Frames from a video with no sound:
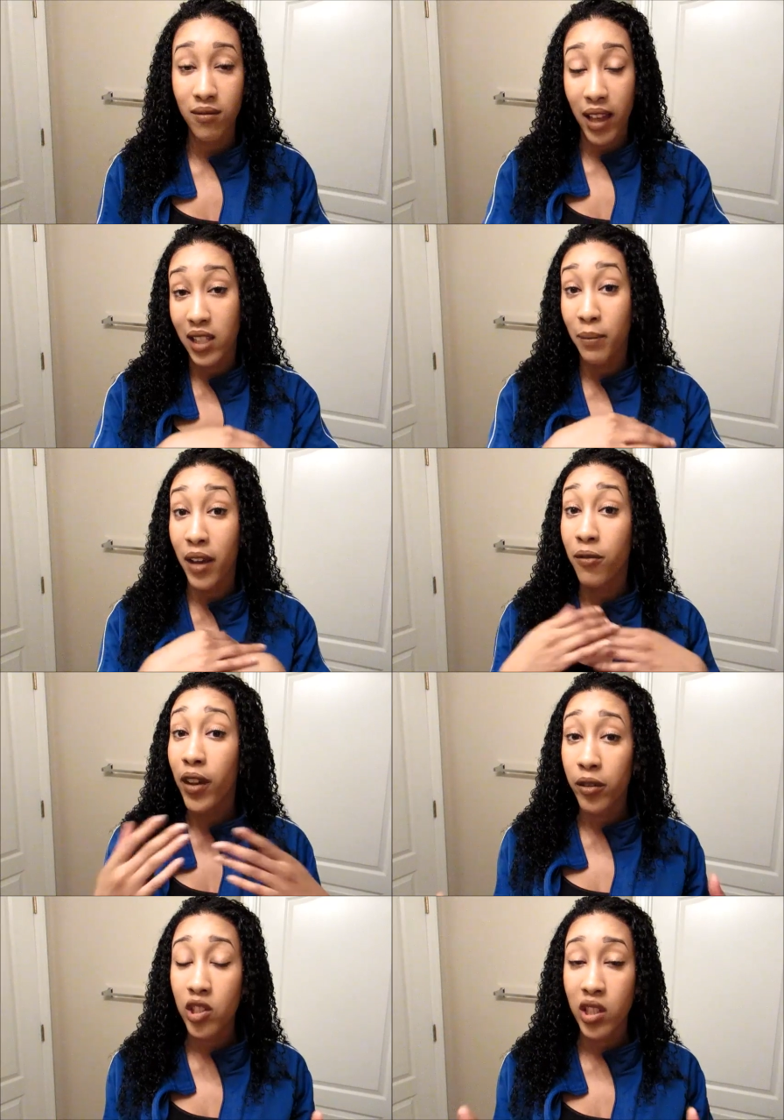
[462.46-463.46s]
that's my
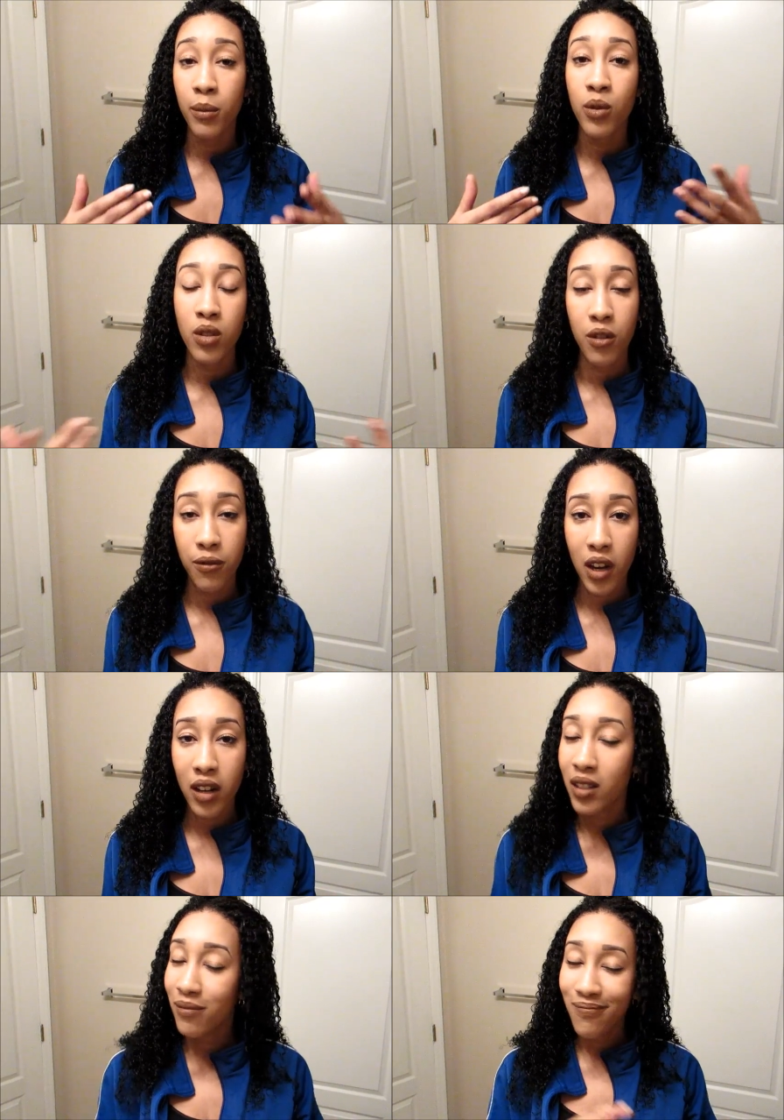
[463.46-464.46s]
favorite shampoo so
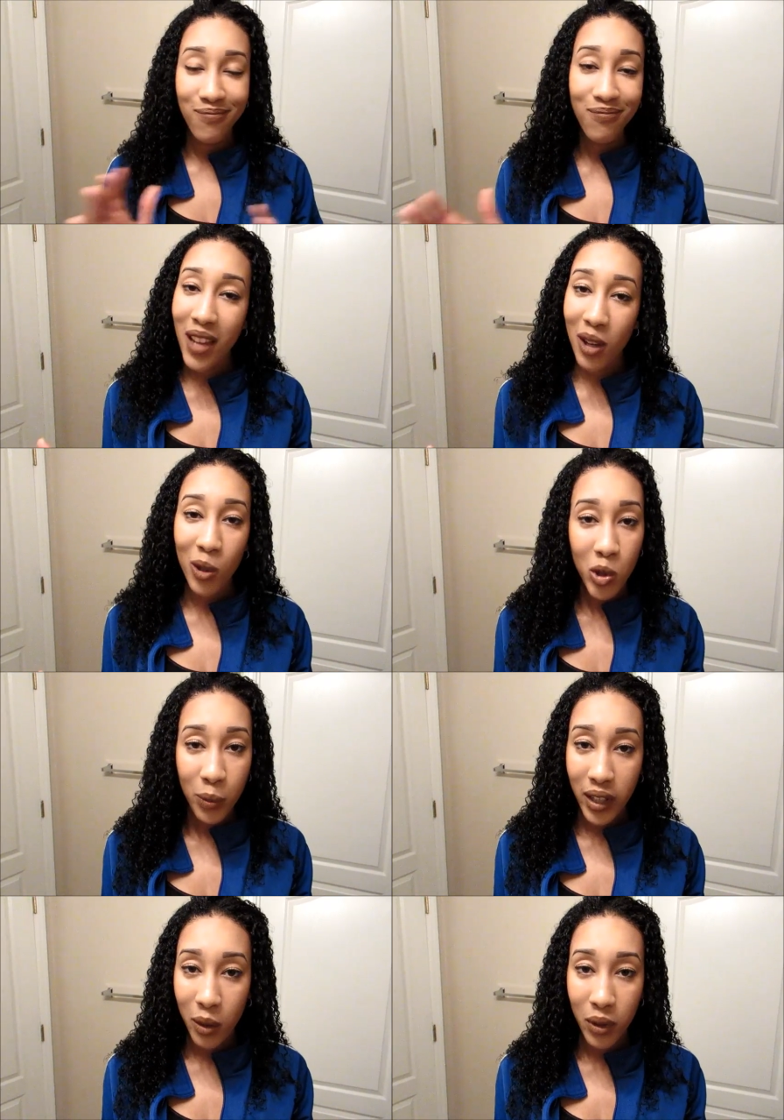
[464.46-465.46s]
far. Not ultra
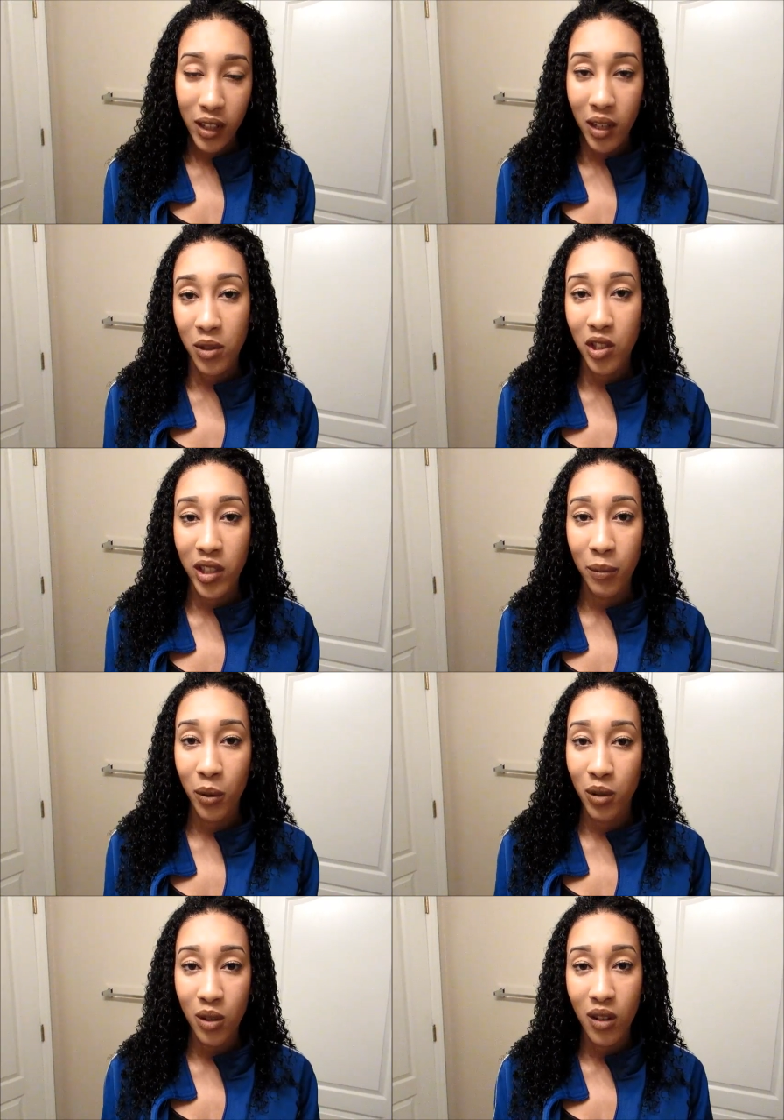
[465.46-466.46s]
picky when it comes to
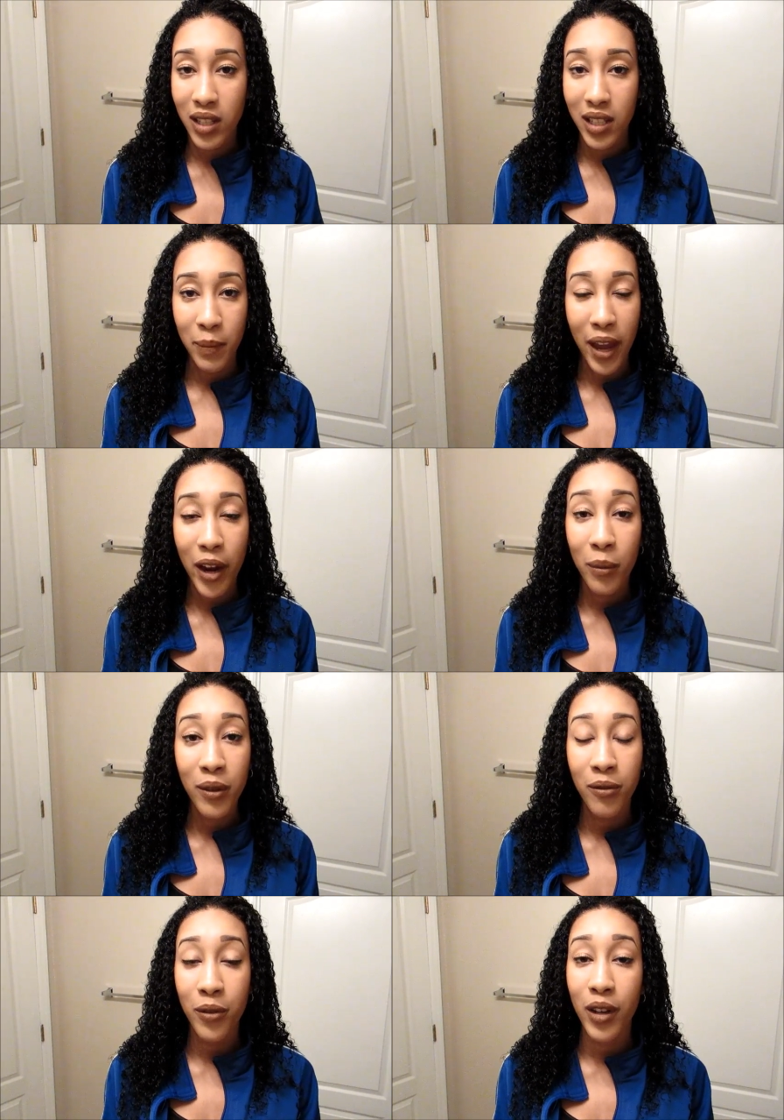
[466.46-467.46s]
shampoo, as long as it's
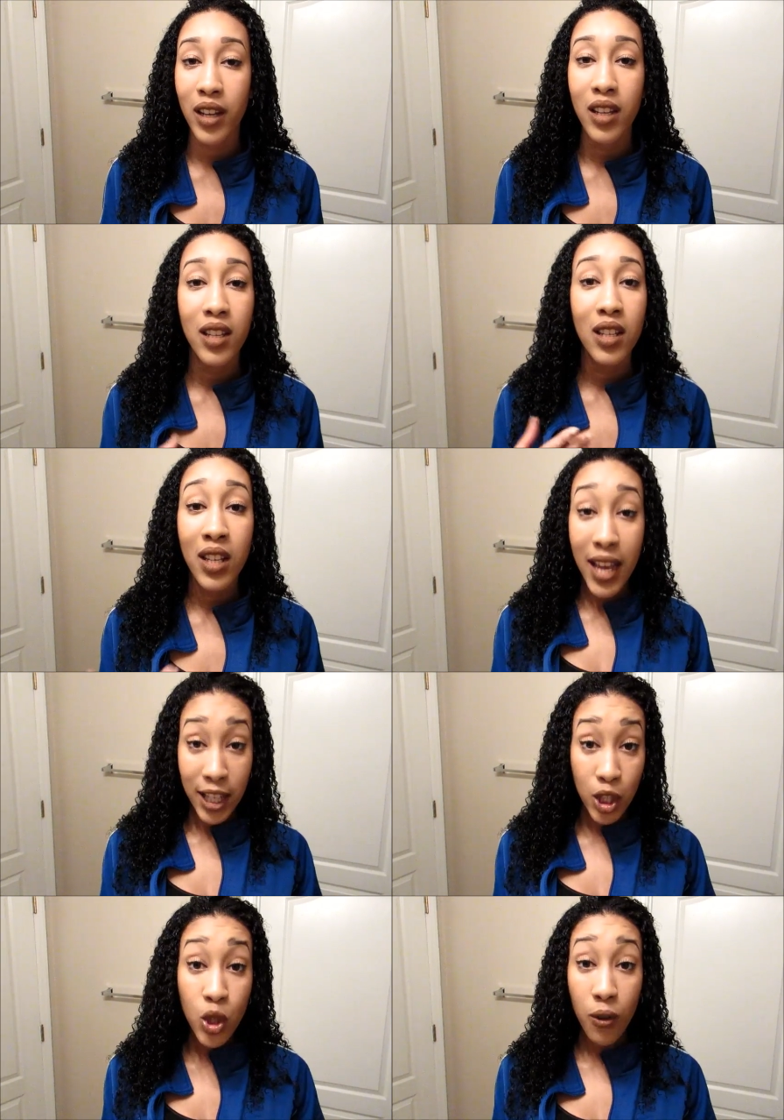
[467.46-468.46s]
paraben free and
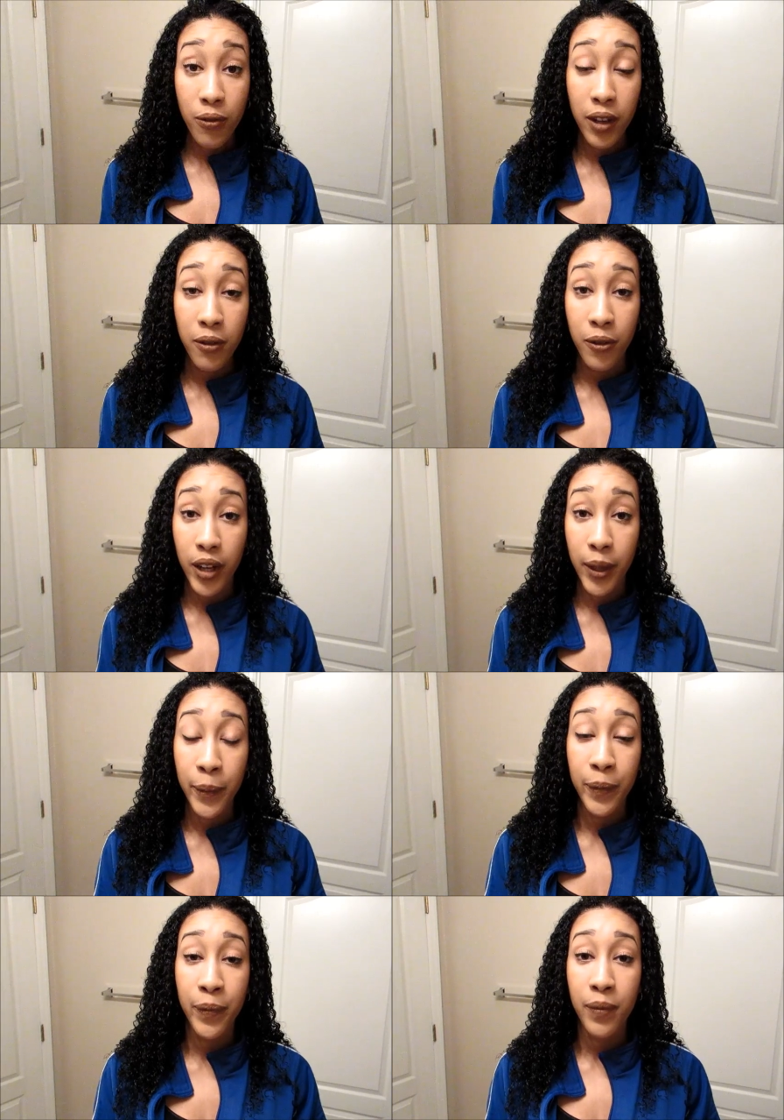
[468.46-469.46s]
sulfate free.
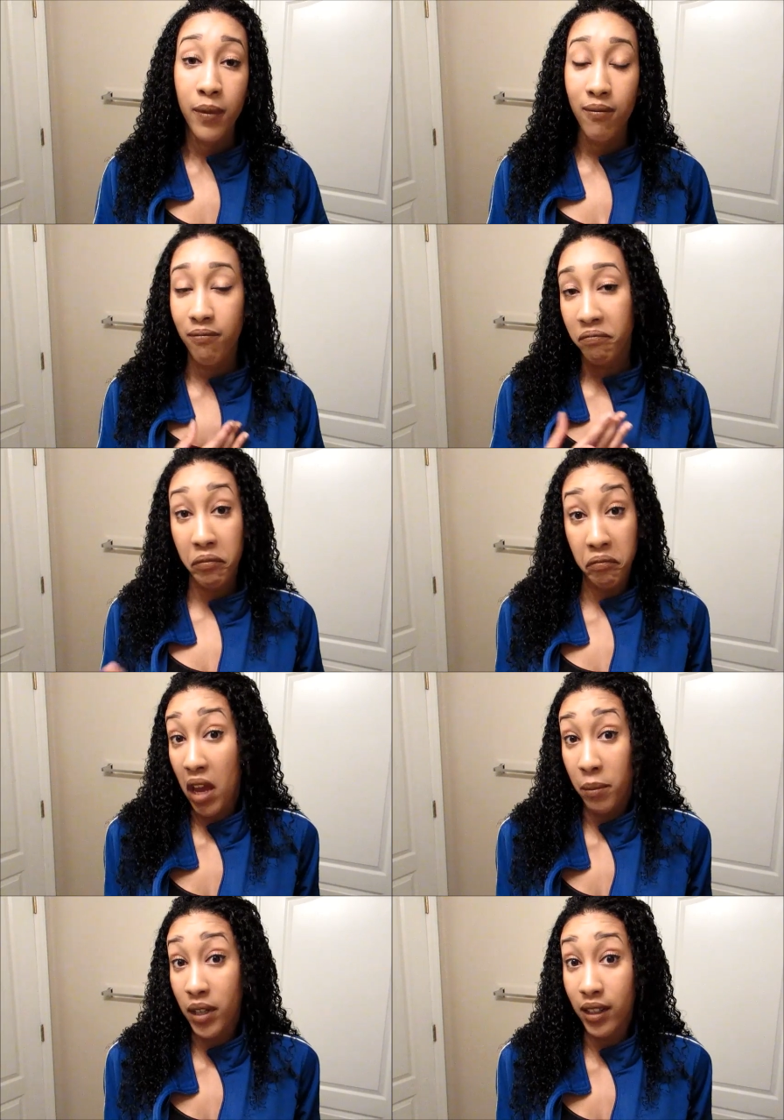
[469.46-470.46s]

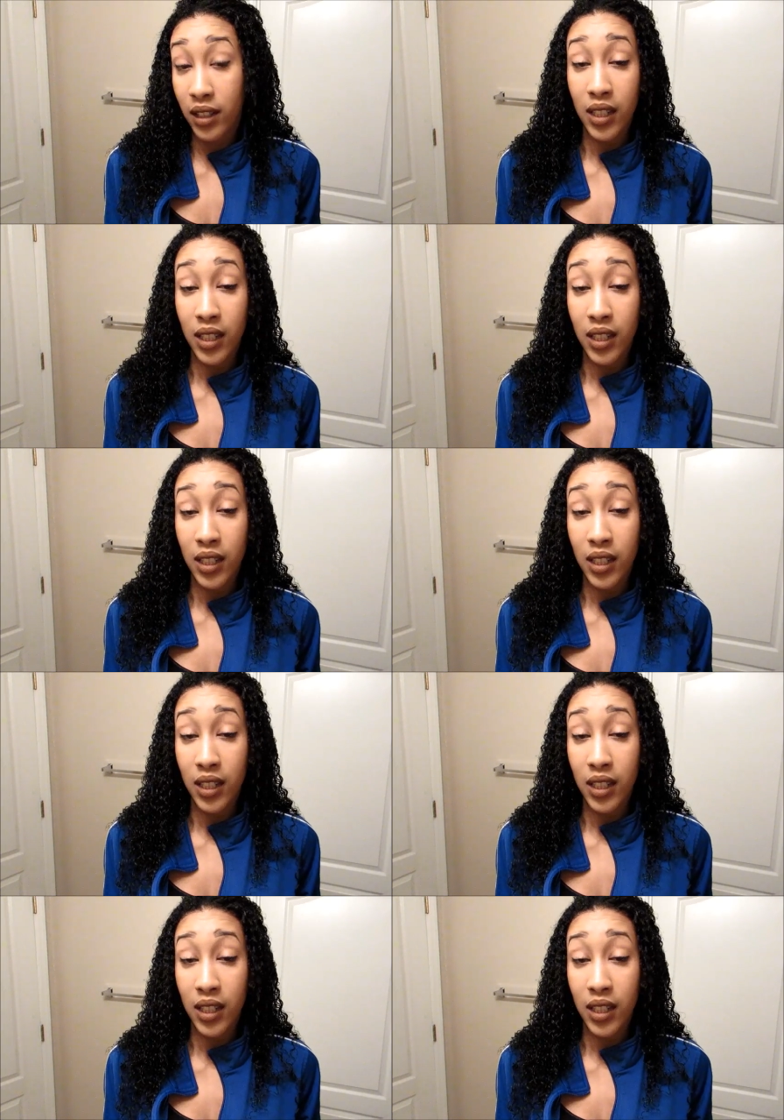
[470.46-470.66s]
I'm good.